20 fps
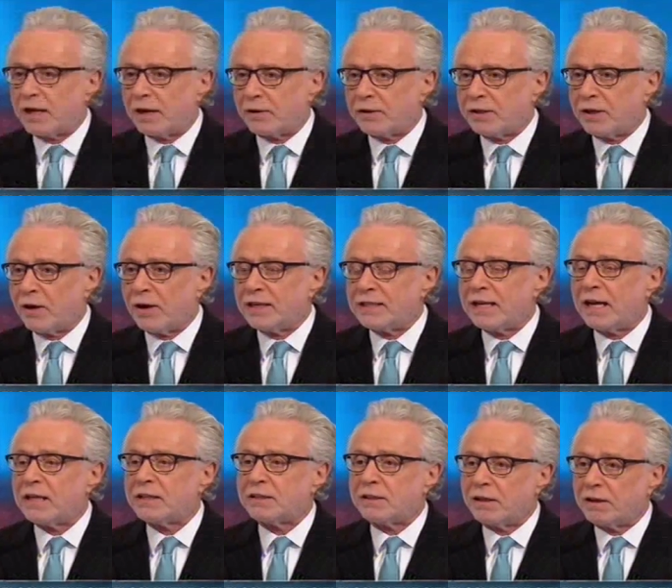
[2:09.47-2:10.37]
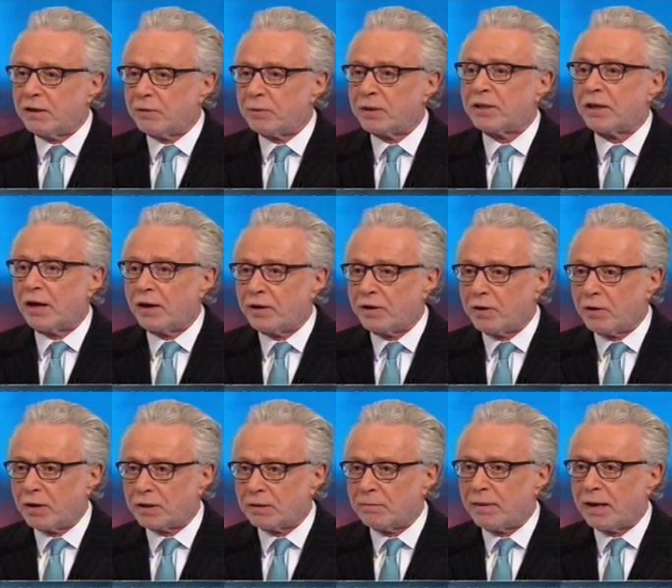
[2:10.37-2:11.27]
the Secretary has asked the retired
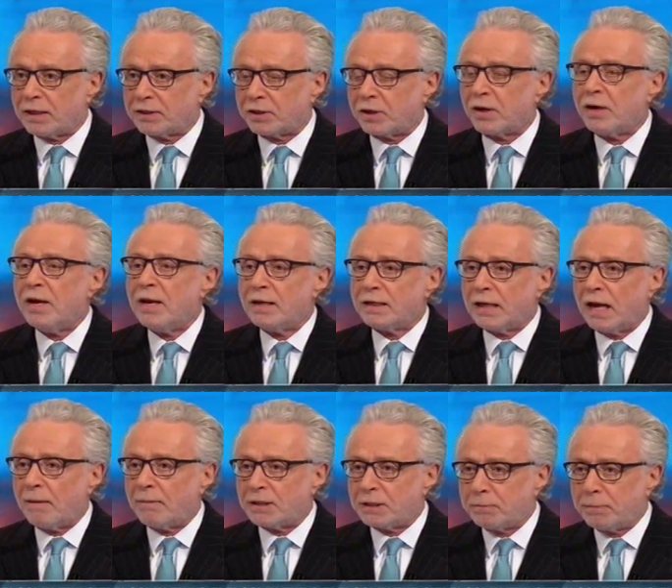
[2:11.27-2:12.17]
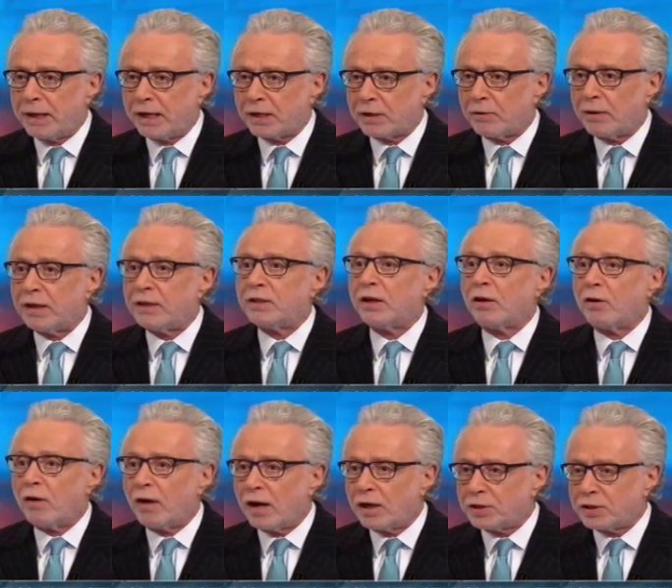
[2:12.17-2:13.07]
U.S. Ambassador Thomas Pickering to
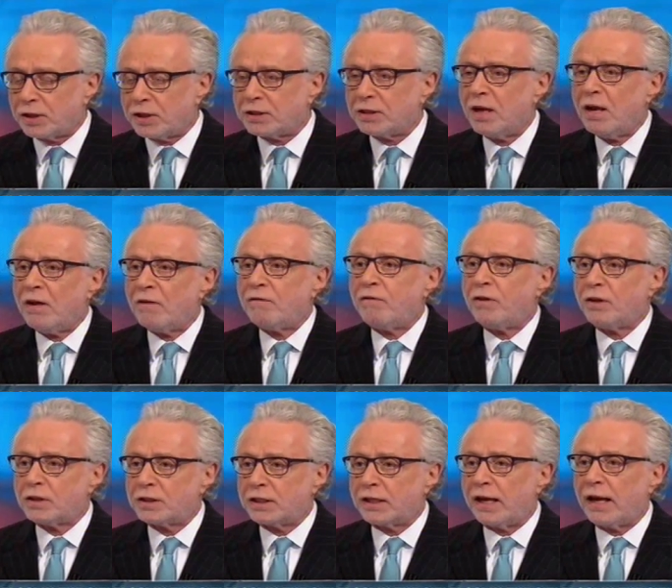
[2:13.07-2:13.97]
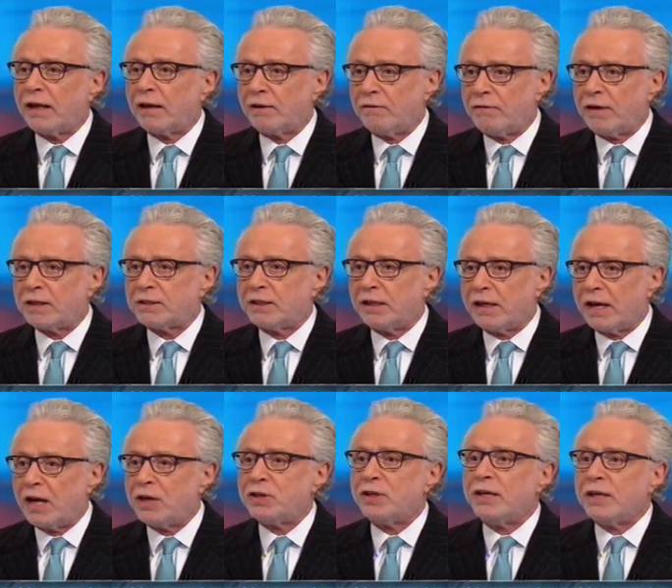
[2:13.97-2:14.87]
launch this full-scale
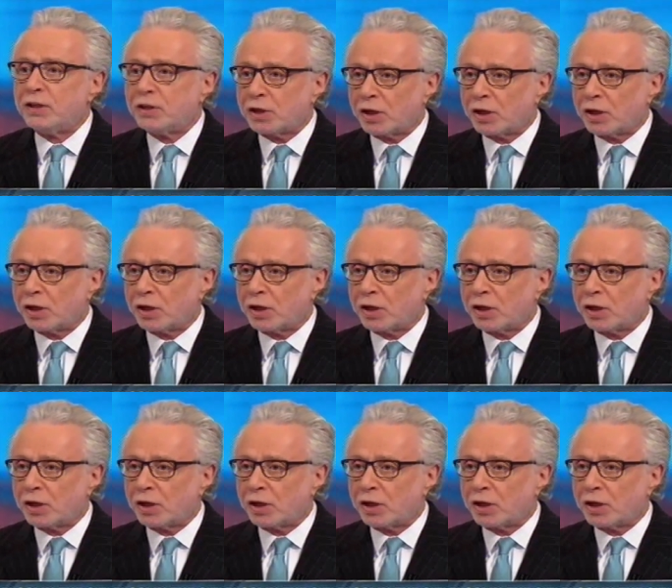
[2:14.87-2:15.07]
investigation